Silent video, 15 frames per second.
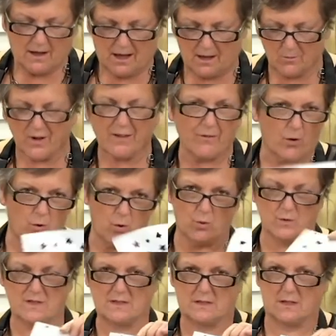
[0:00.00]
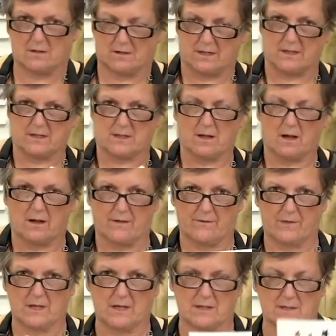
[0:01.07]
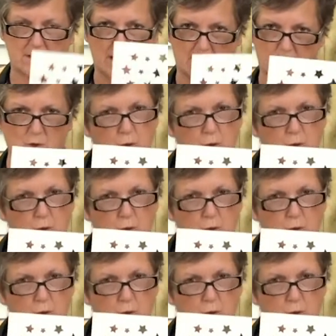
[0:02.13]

Um, we have a whole series of these like